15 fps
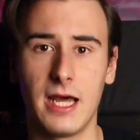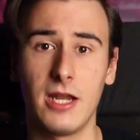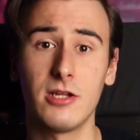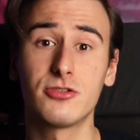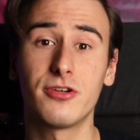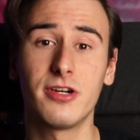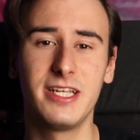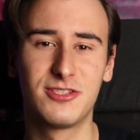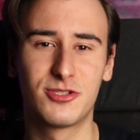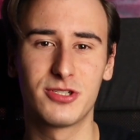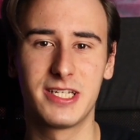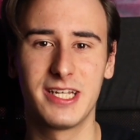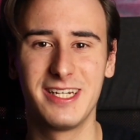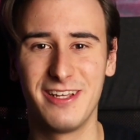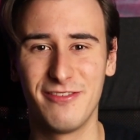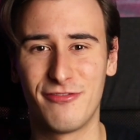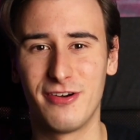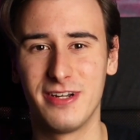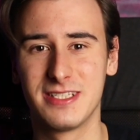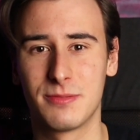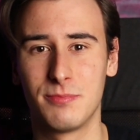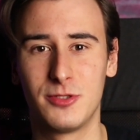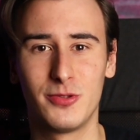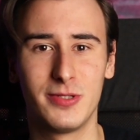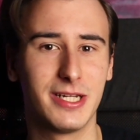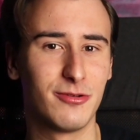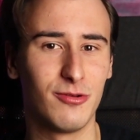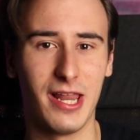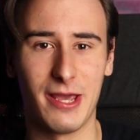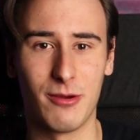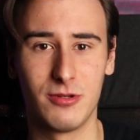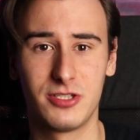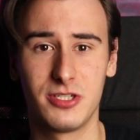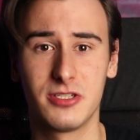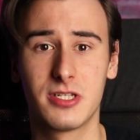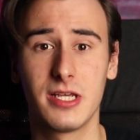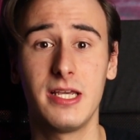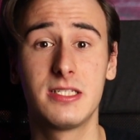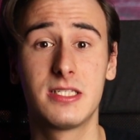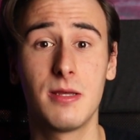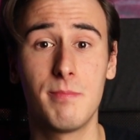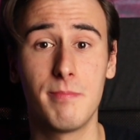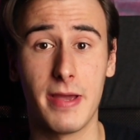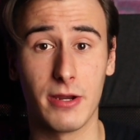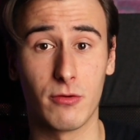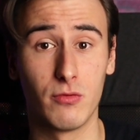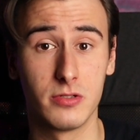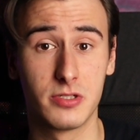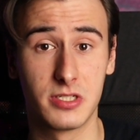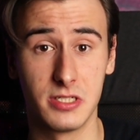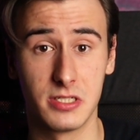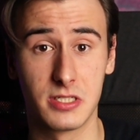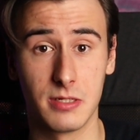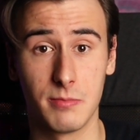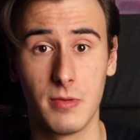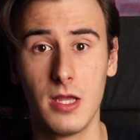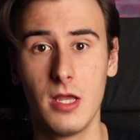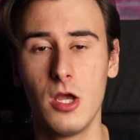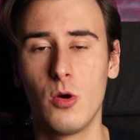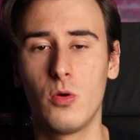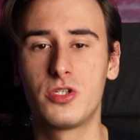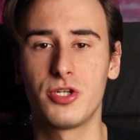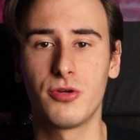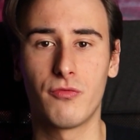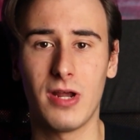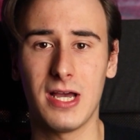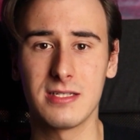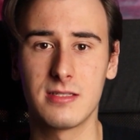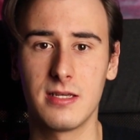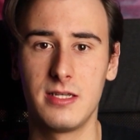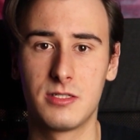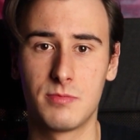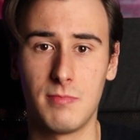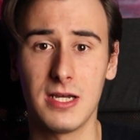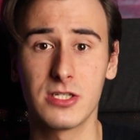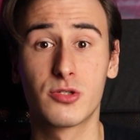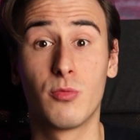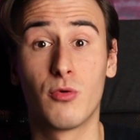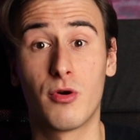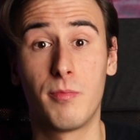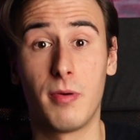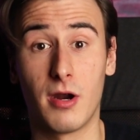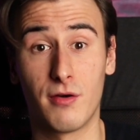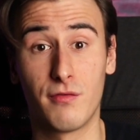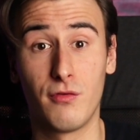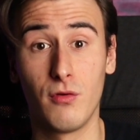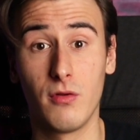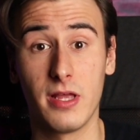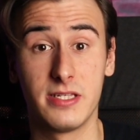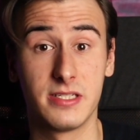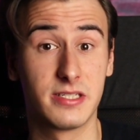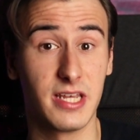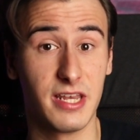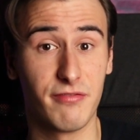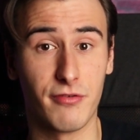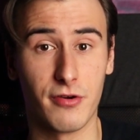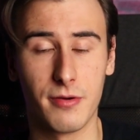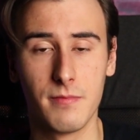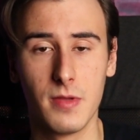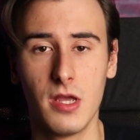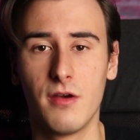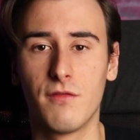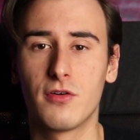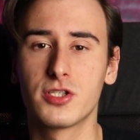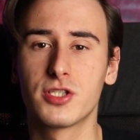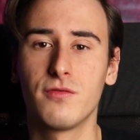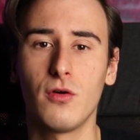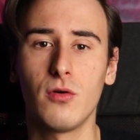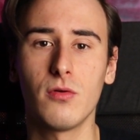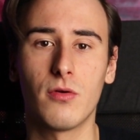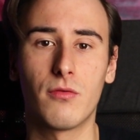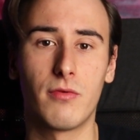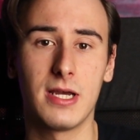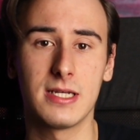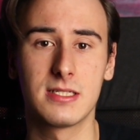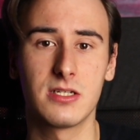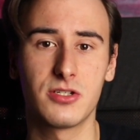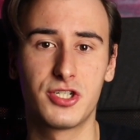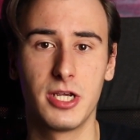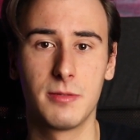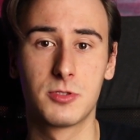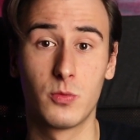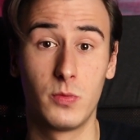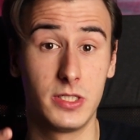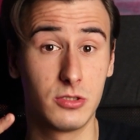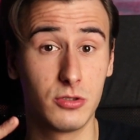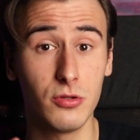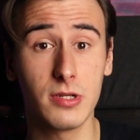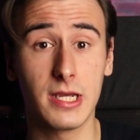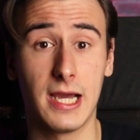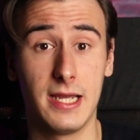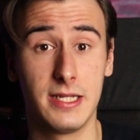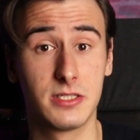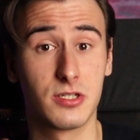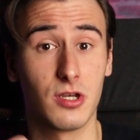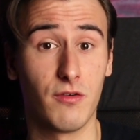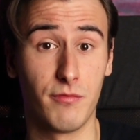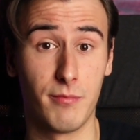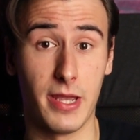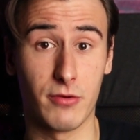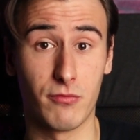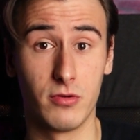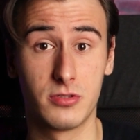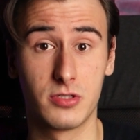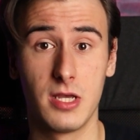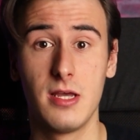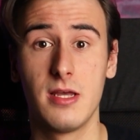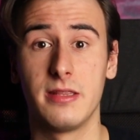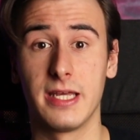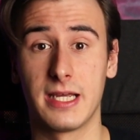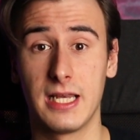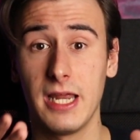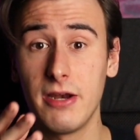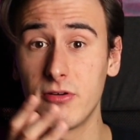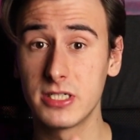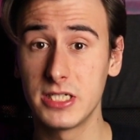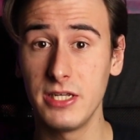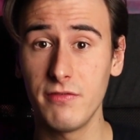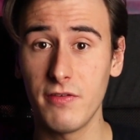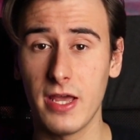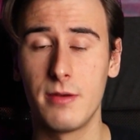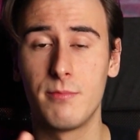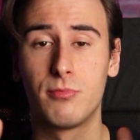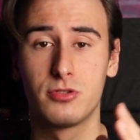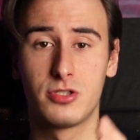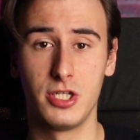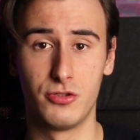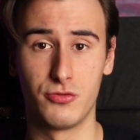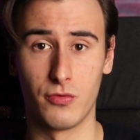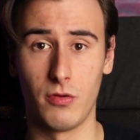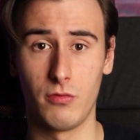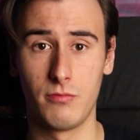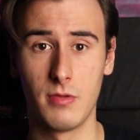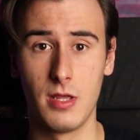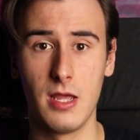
Another interesting difference between the two languages is the macro system, which in Rust is much more powerful and safer. First of all, Rust ships with two kinds of macros, declarative and procedural.